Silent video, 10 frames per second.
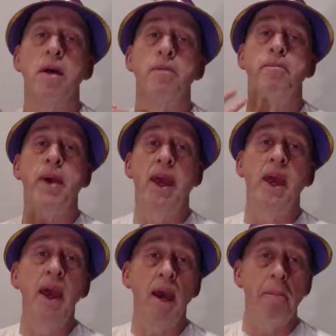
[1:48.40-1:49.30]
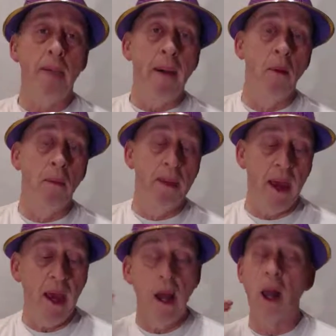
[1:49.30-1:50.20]
Be,
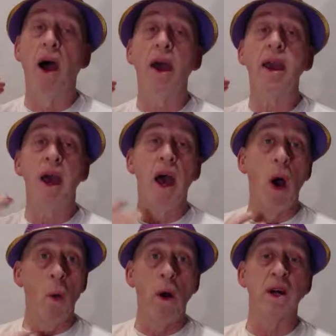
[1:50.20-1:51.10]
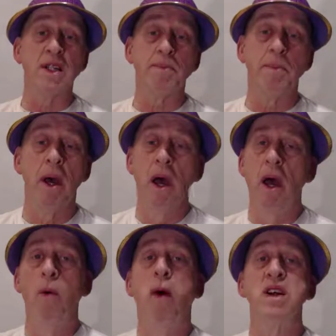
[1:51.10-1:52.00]
bumblebee, like a wasp.
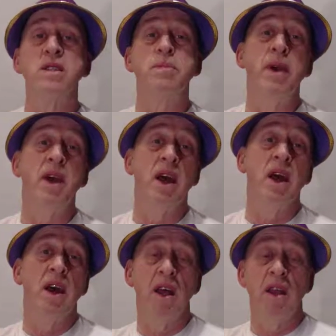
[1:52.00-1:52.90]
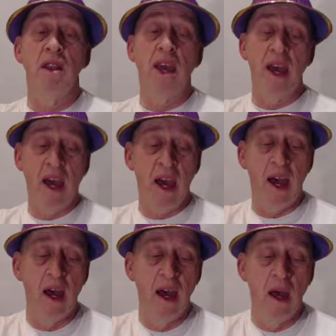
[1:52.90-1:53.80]
What's better in the
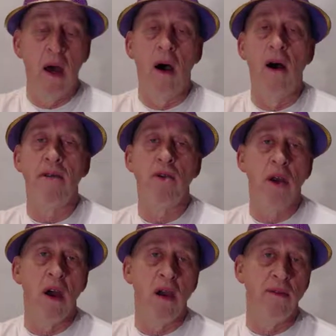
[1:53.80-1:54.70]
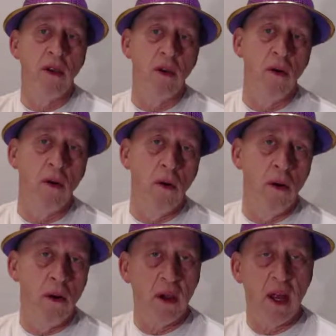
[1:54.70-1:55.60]
car? Hovering over you
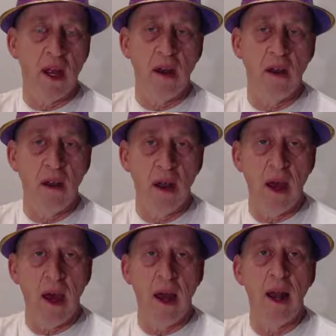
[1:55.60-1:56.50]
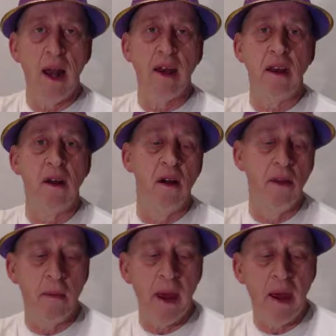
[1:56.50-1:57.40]
or getting landing on the
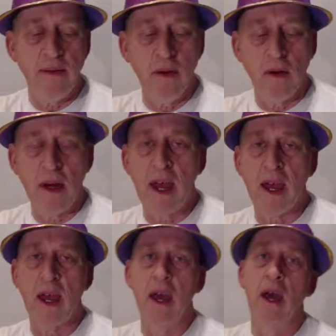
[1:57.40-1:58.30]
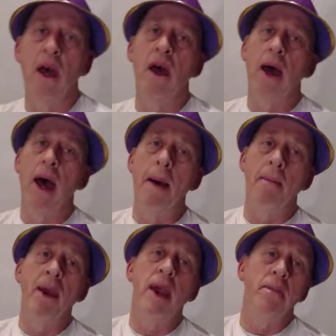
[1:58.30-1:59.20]
back of your neck? A
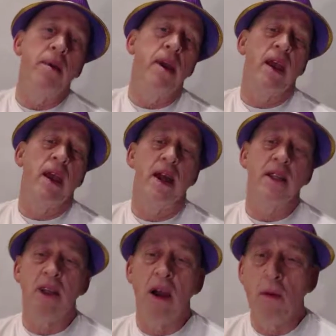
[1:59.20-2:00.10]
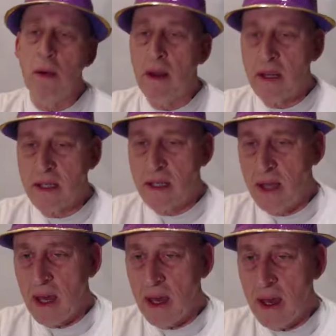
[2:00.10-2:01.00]
bee, but you can't tell when it's in
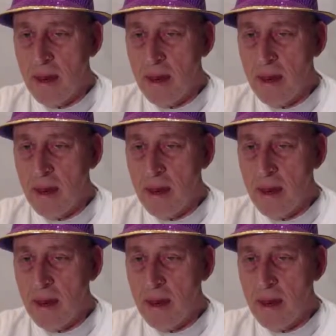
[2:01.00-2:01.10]
there.